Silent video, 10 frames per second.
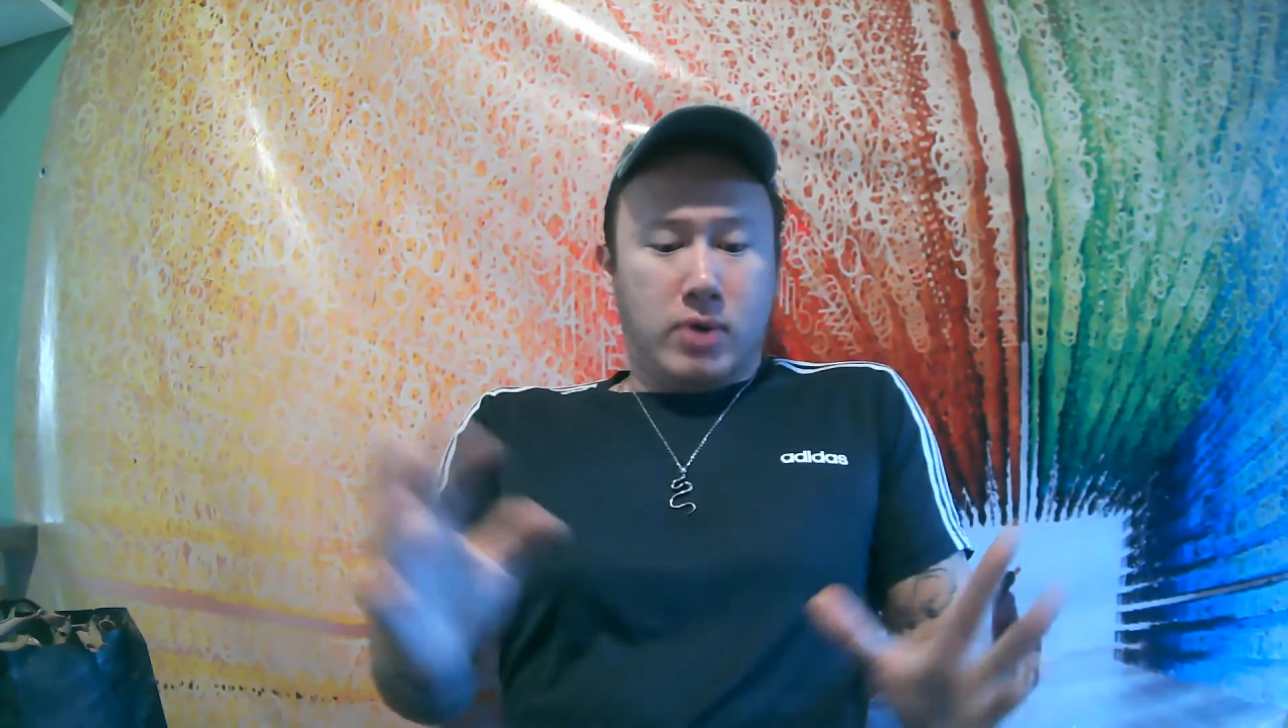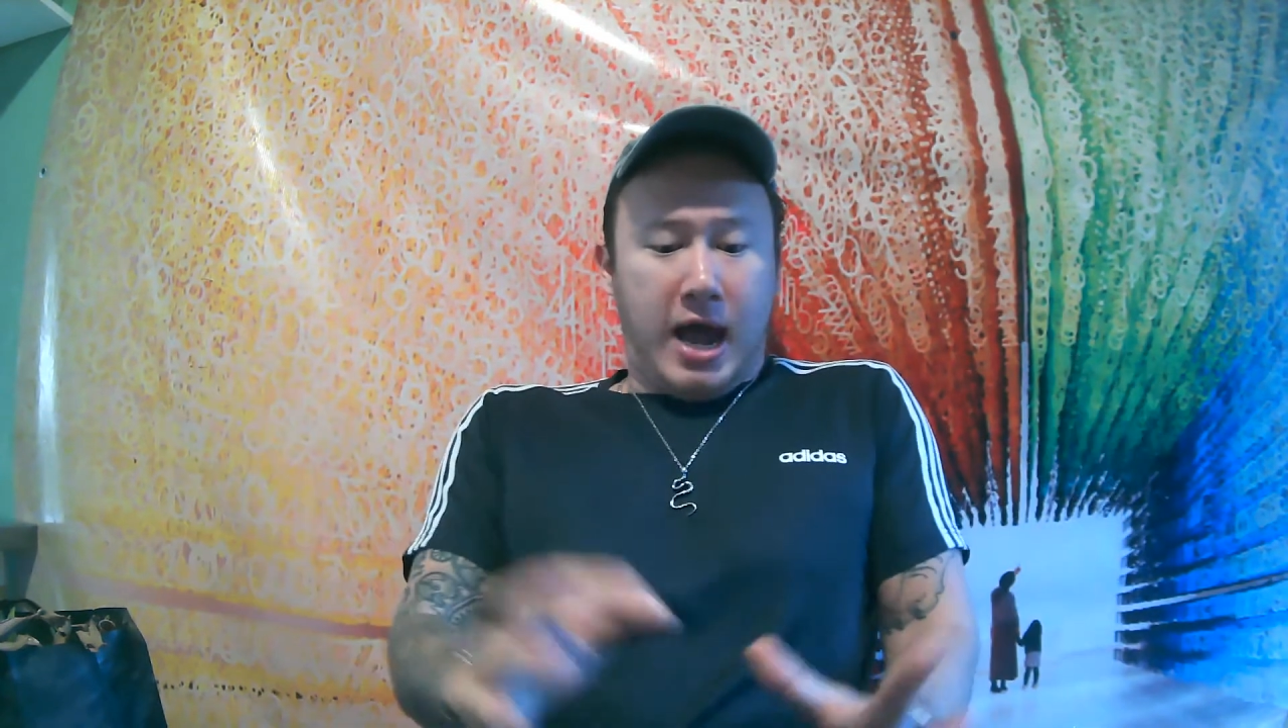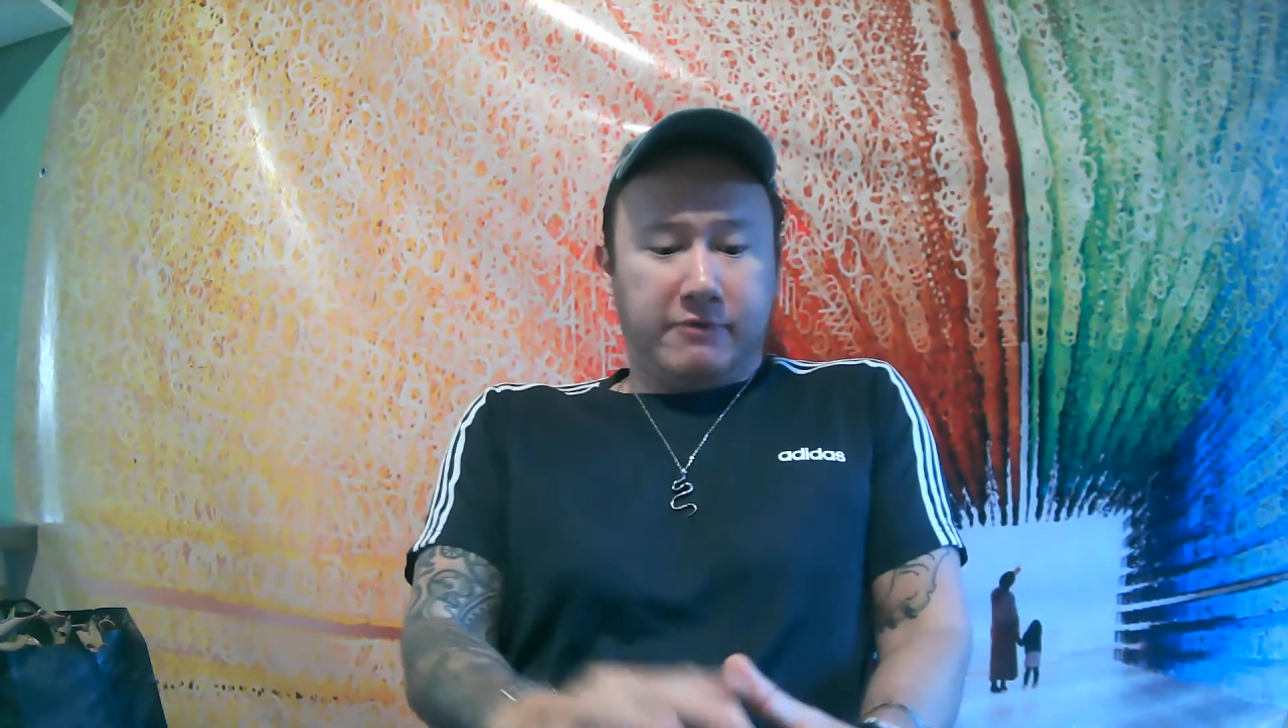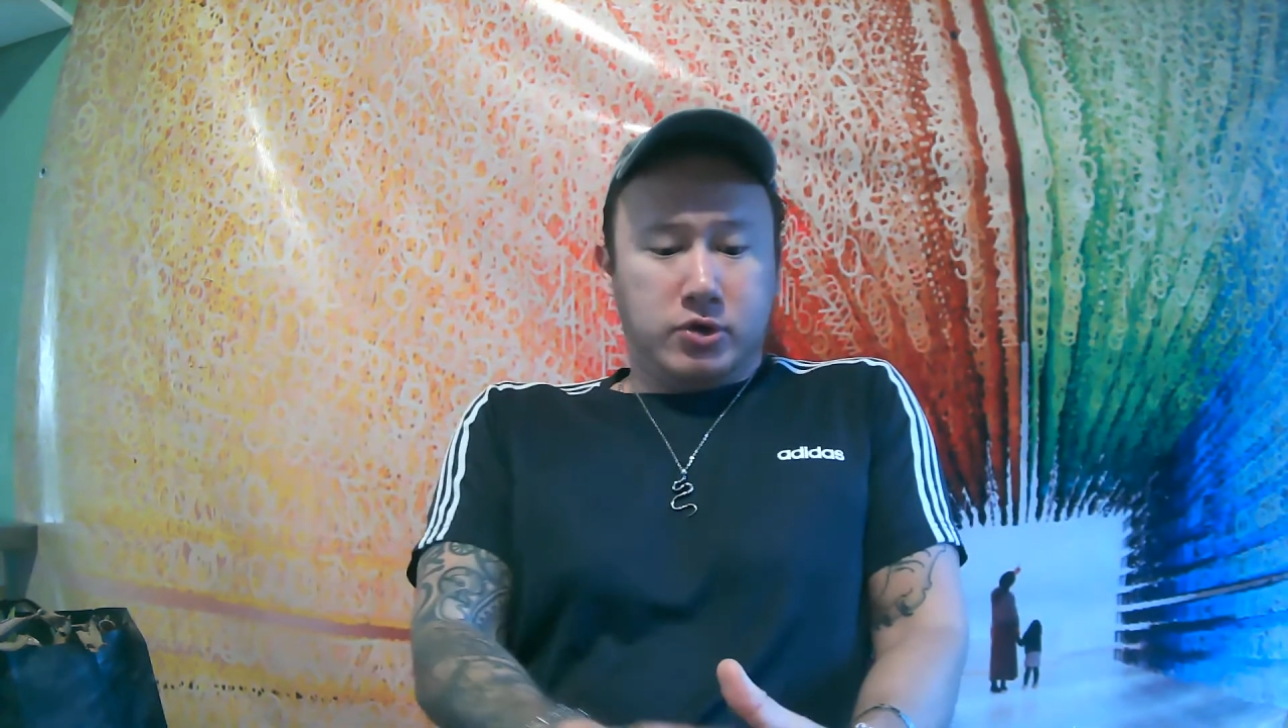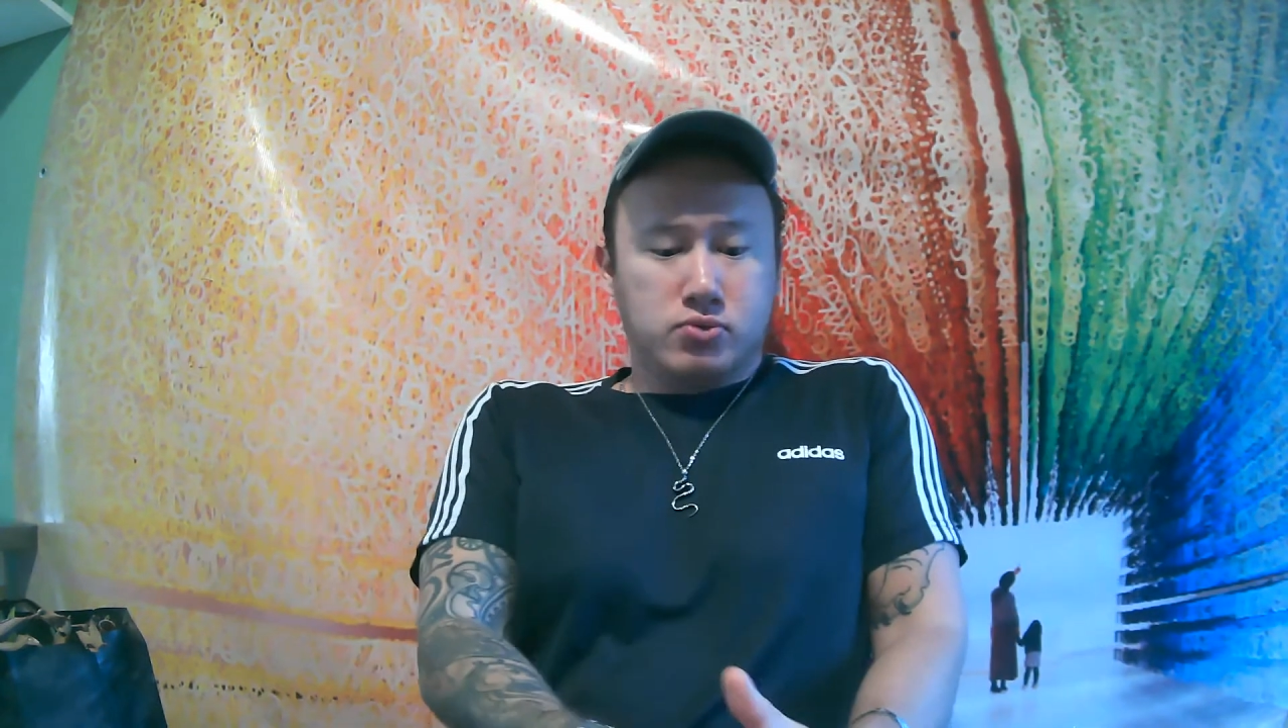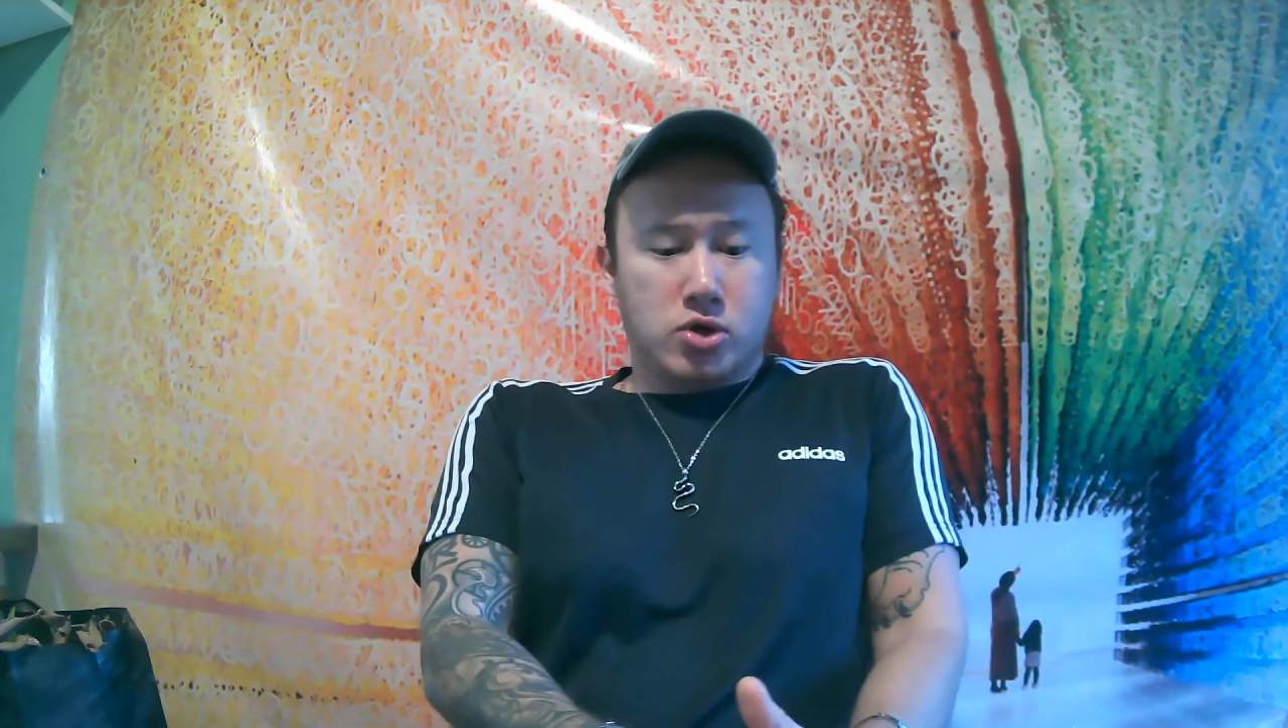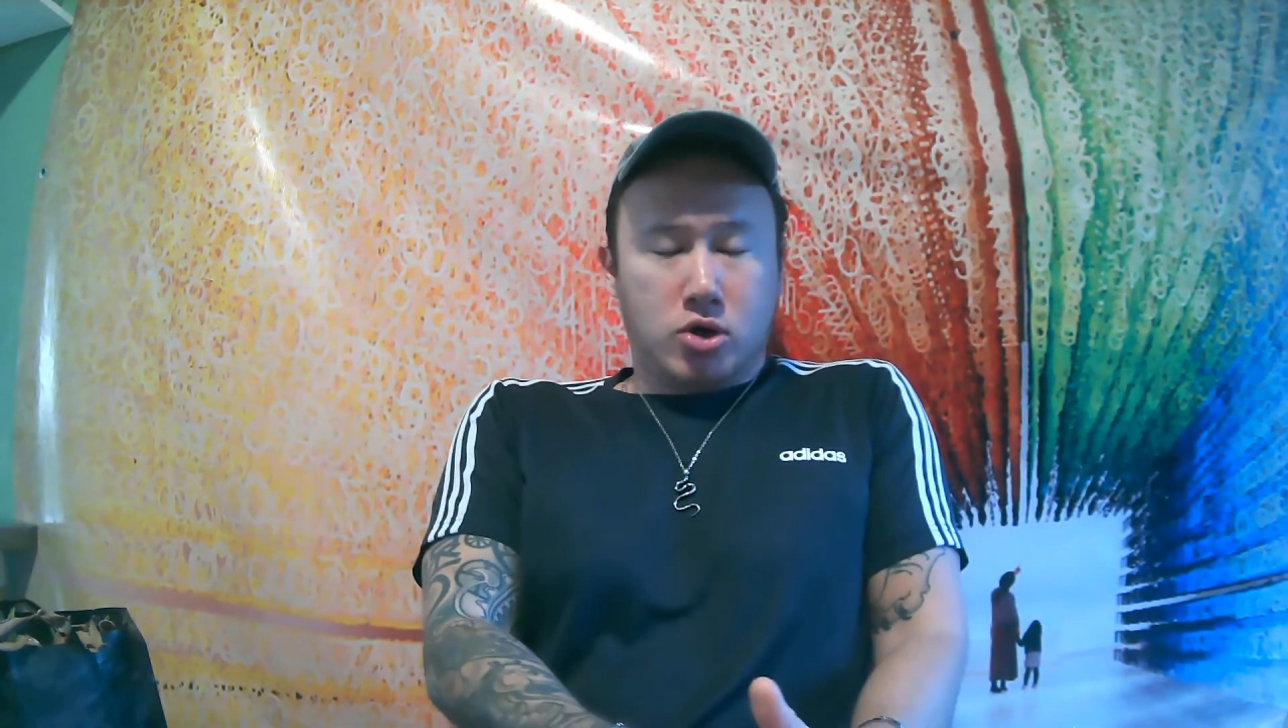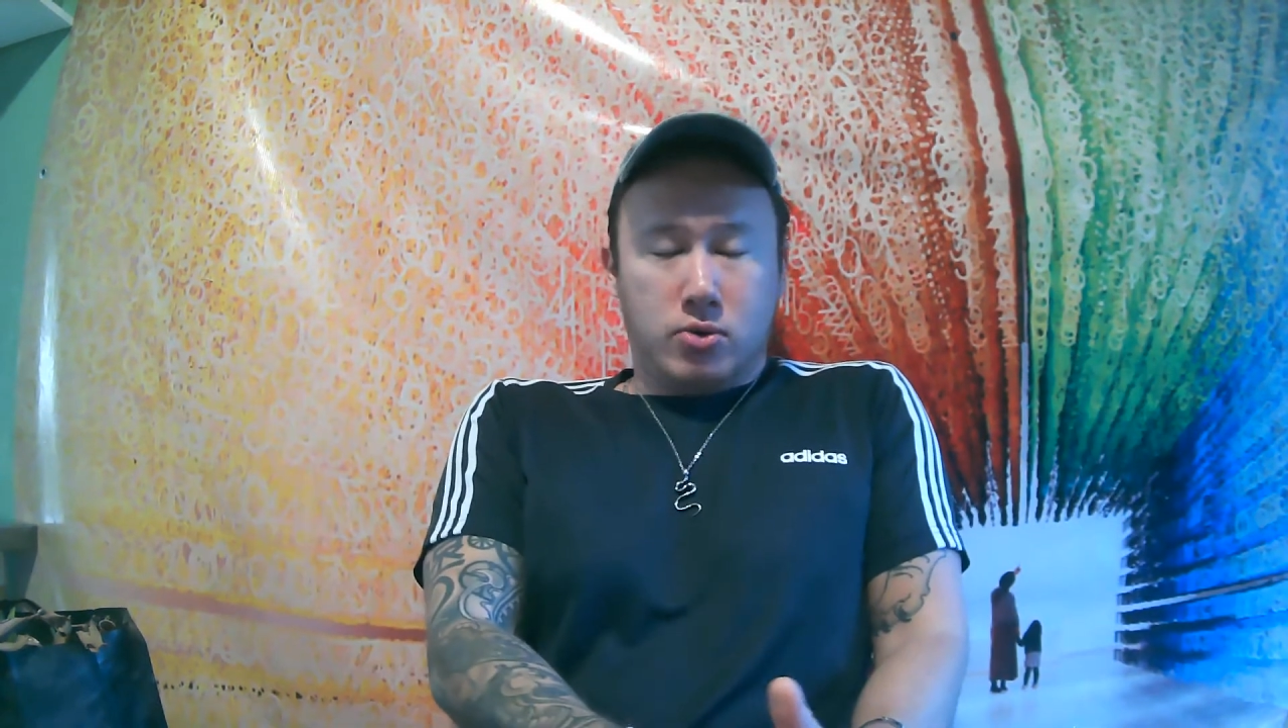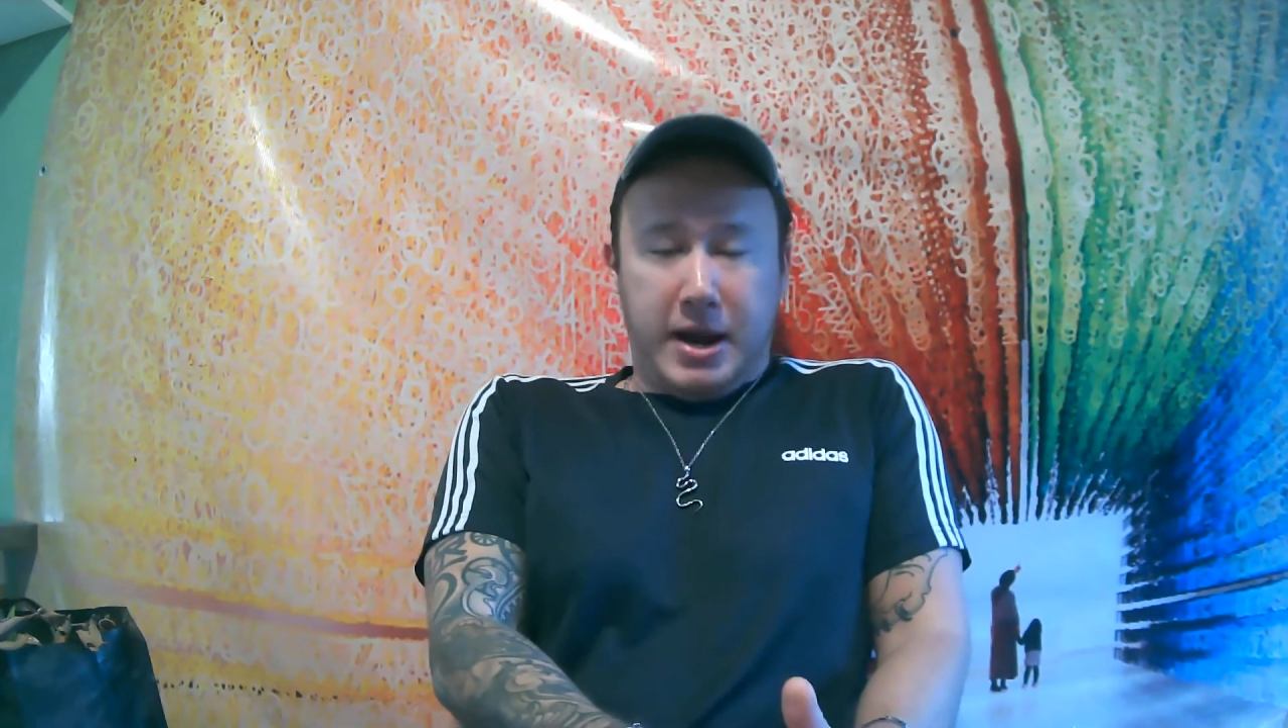have your real goal